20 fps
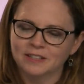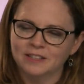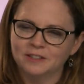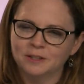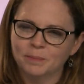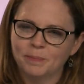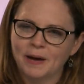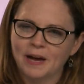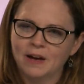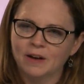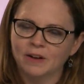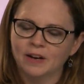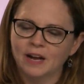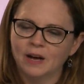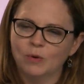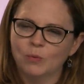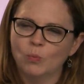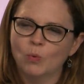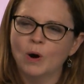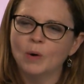It's about
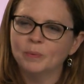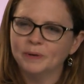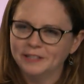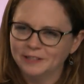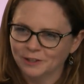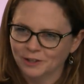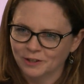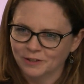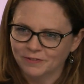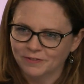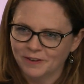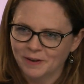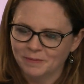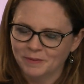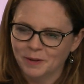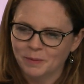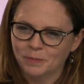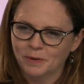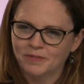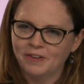what we learn from
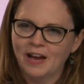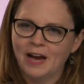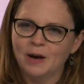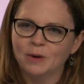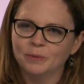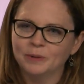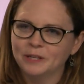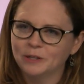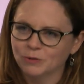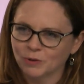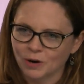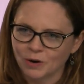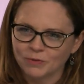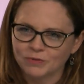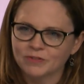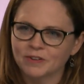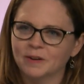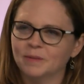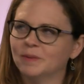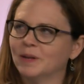them, of how we grow
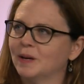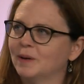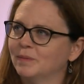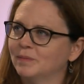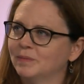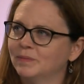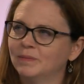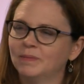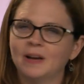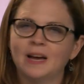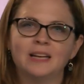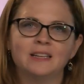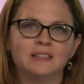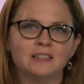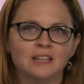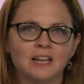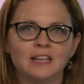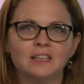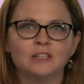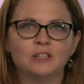from them,
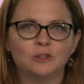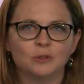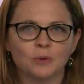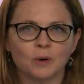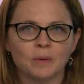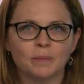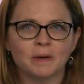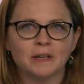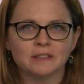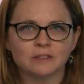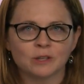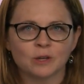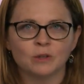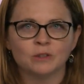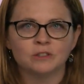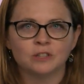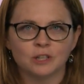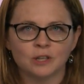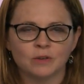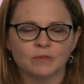and to do our best
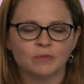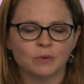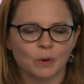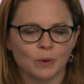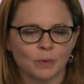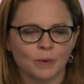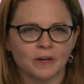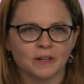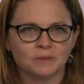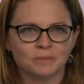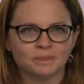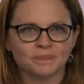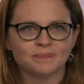to go forward.